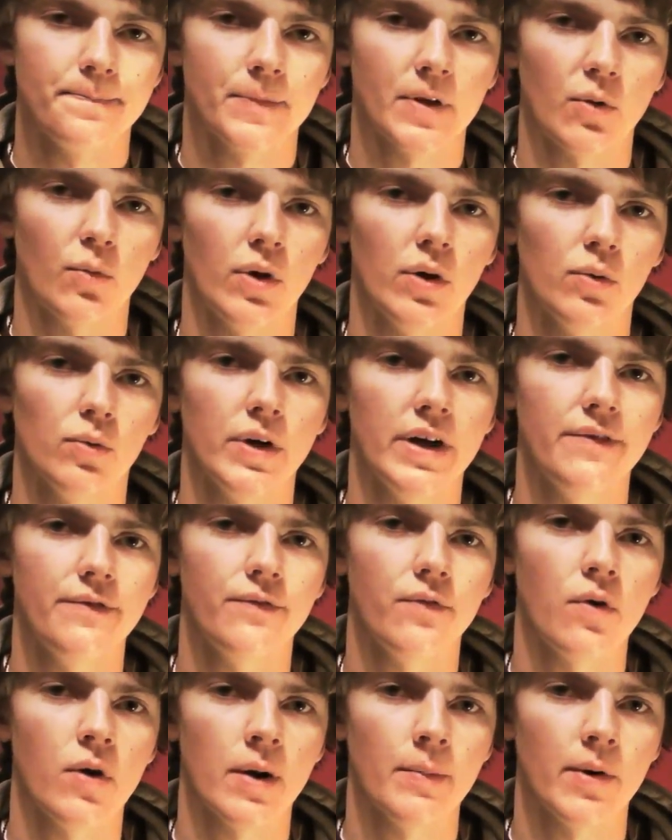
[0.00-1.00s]
will
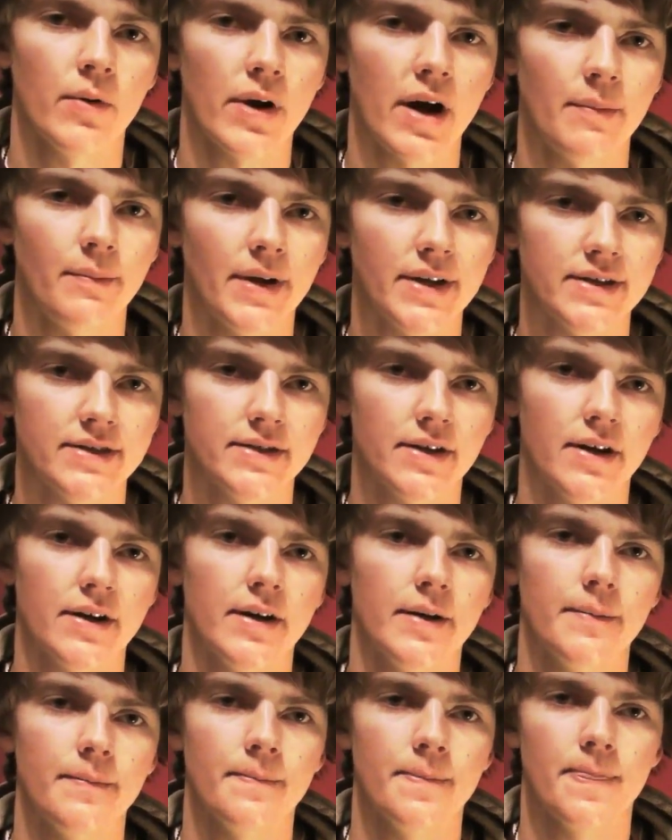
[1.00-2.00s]
reform around my
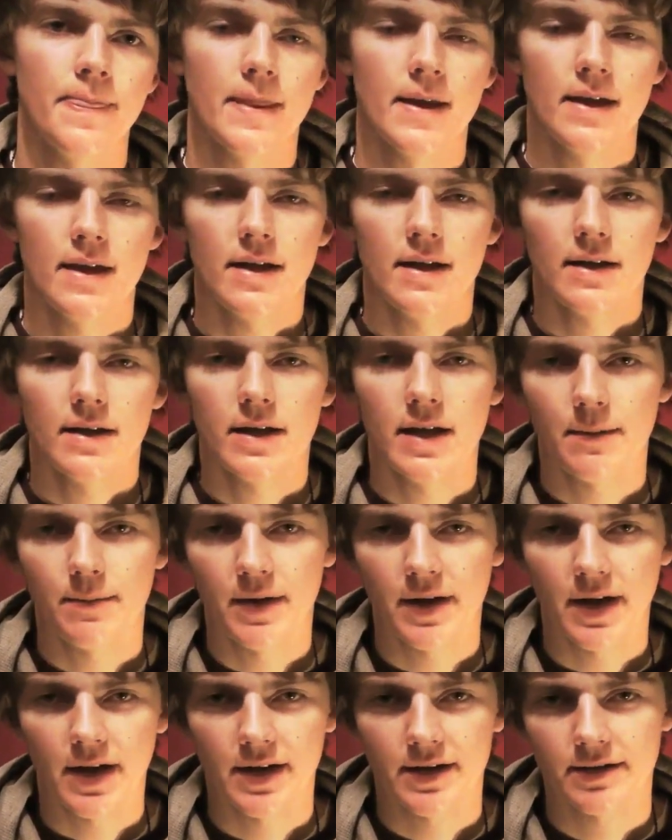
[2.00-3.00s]
sternum,
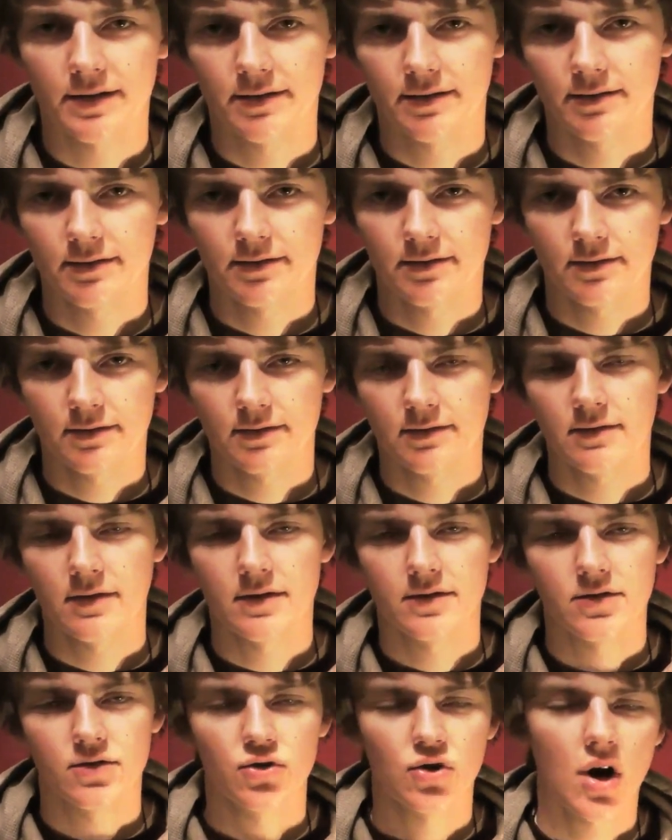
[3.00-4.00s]
keeping it
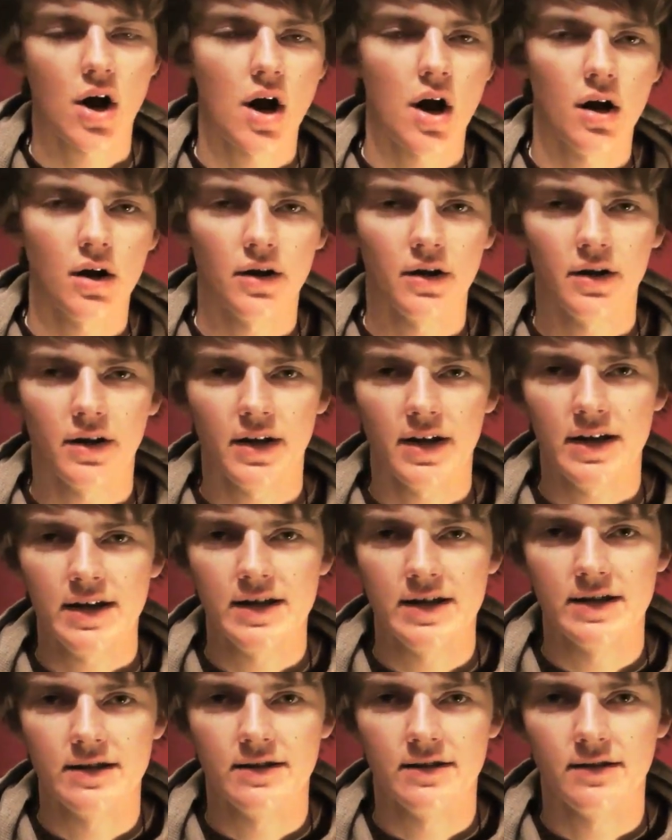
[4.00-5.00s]
strong
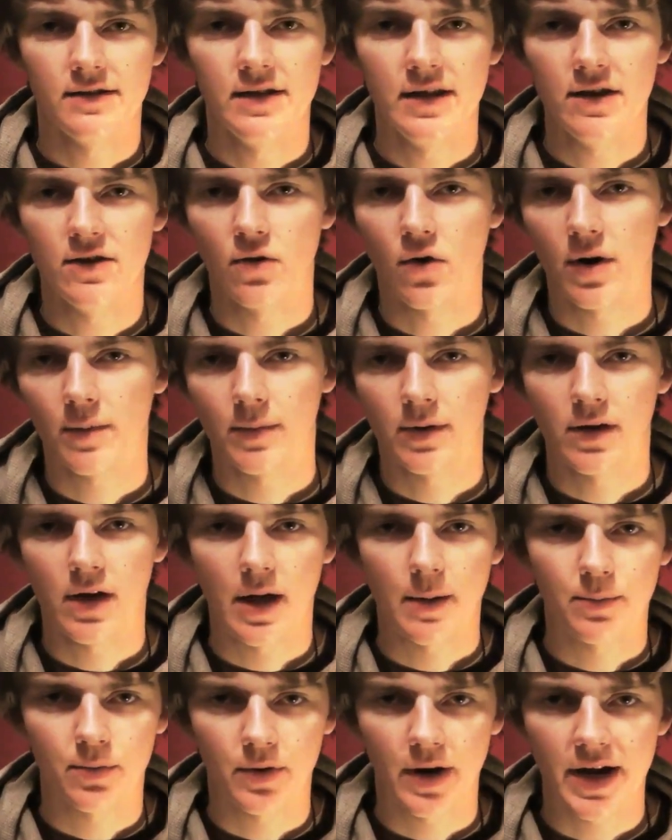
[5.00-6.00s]
in the normal
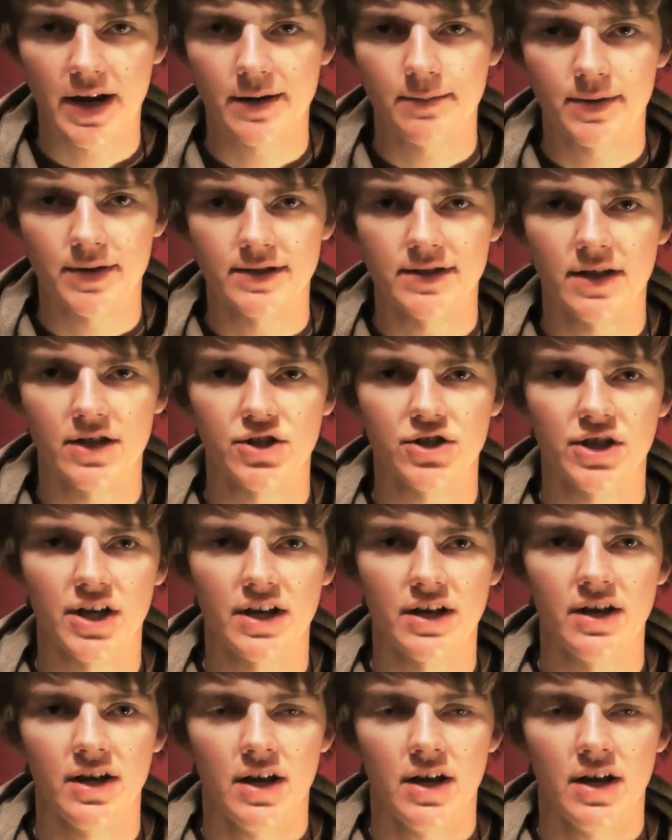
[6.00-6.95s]
upright position